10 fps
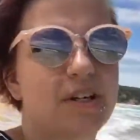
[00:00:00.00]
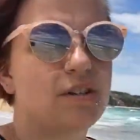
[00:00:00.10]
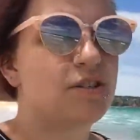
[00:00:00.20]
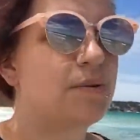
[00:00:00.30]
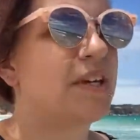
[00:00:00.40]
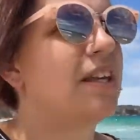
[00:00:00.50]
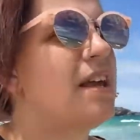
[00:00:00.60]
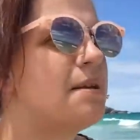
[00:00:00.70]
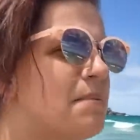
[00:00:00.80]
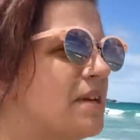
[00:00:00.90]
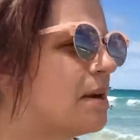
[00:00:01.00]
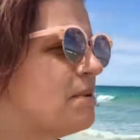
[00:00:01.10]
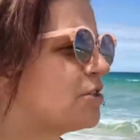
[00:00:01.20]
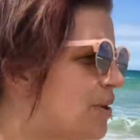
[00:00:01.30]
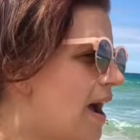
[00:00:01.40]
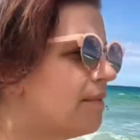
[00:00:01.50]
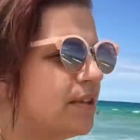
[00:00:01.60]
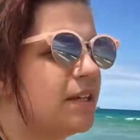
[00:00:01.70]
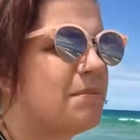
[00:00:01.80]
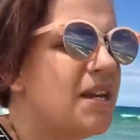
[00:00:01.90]
what you're doing. It may not be
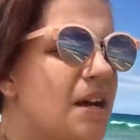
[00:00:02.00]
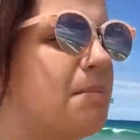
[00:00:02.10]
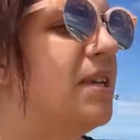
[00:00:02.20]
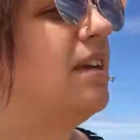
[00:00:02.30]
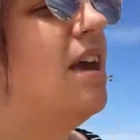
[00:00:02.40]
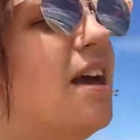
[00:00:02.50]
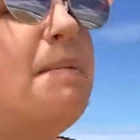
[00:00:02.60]
traveling, it may not be